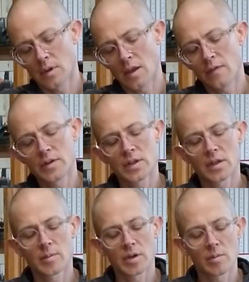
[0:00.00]
Every
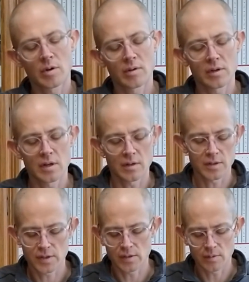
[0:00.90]
time
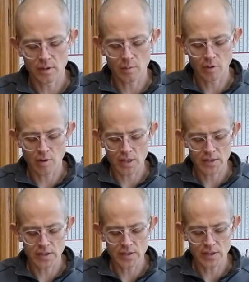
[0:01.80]
you come across
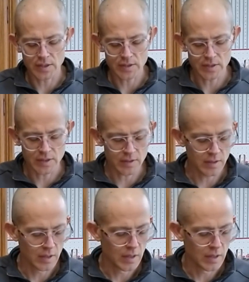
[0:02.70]
these teas, and then